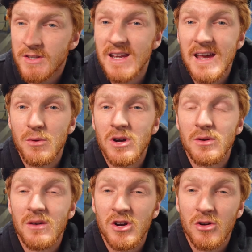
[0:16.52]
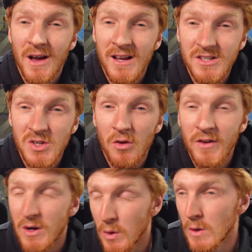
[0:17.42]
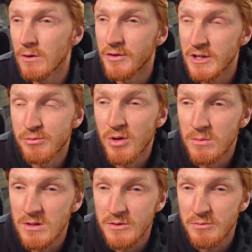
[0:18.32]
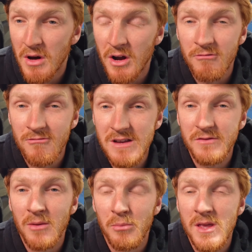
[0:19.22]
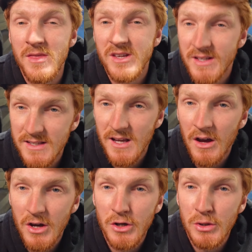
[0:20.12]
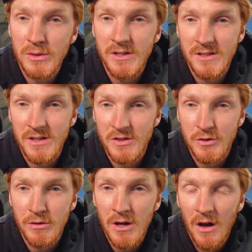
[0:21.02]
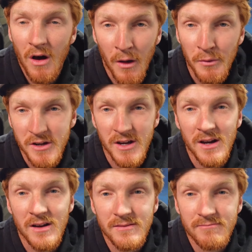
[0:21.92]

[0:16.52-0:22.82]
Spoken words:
today we're going to have a crack at solving all of these problems by revamping the entire cooling system on the car.